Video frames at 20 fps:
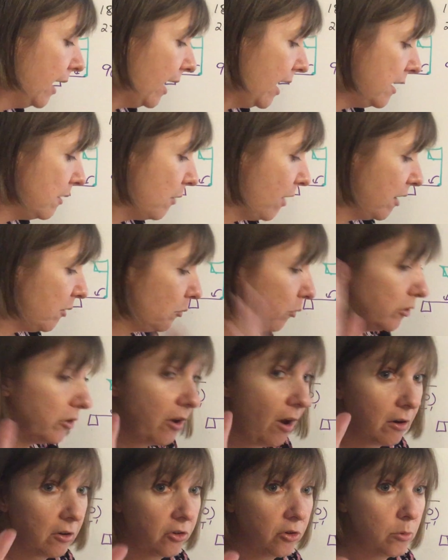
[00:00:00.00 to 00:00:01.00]
anyway, we'll
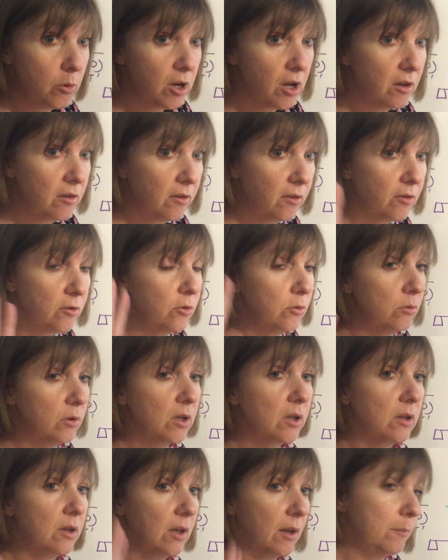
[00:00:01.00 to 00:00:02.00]
talk to you again
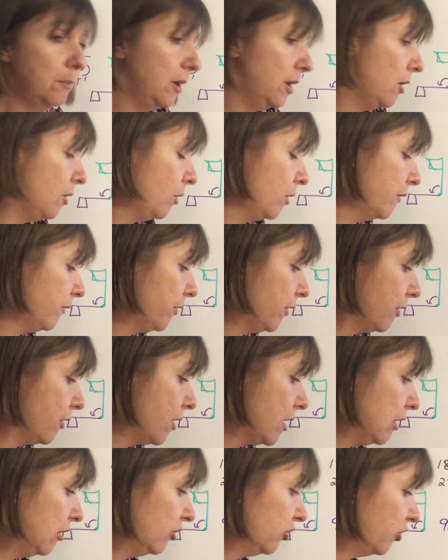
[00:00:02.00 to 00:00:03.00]
soon. Let me know if there
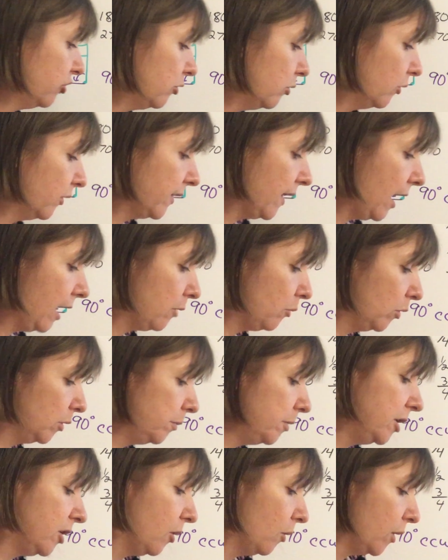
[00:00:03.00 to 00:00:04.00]
are issues. I will
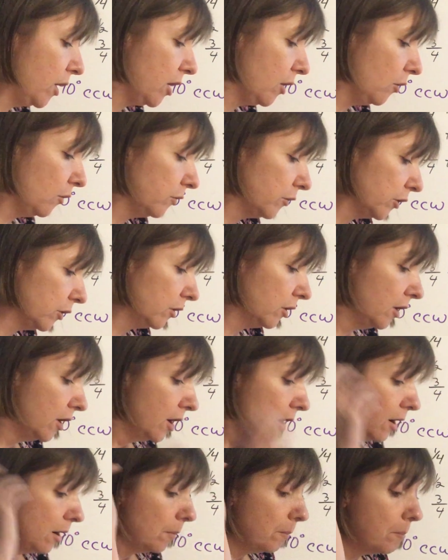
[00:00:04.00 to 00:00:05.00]
be going over
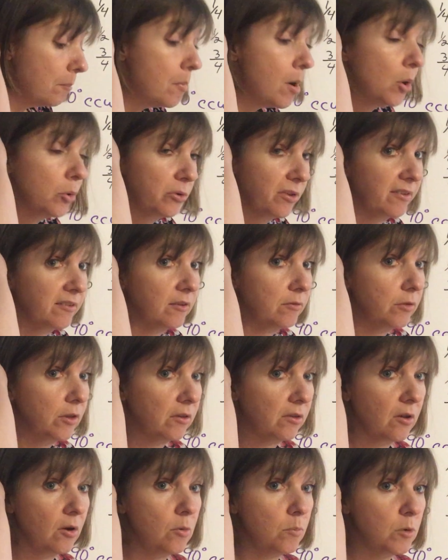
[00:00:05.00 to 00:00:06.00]
most of
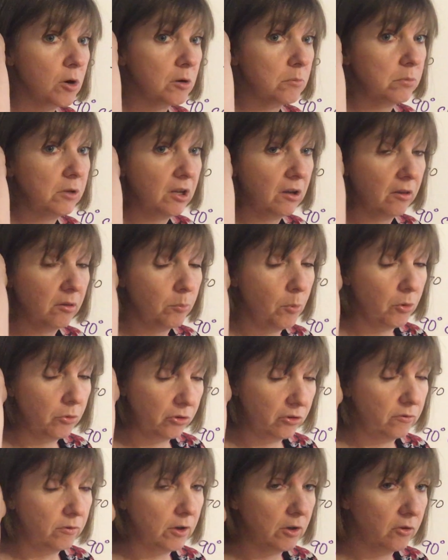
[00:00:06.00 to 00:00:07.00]
this homework because
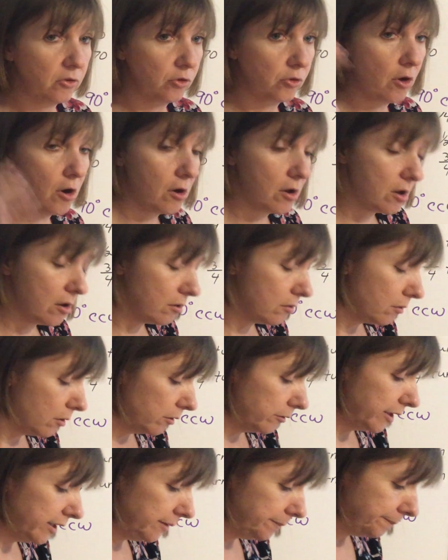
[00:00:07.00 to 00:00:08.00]
most of it is drawing.
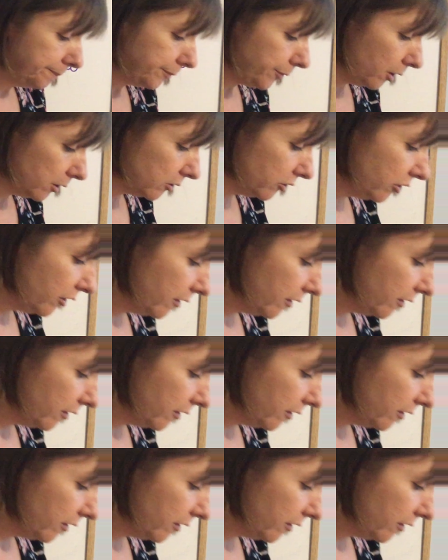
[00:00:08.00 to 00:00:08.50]
All right, talk to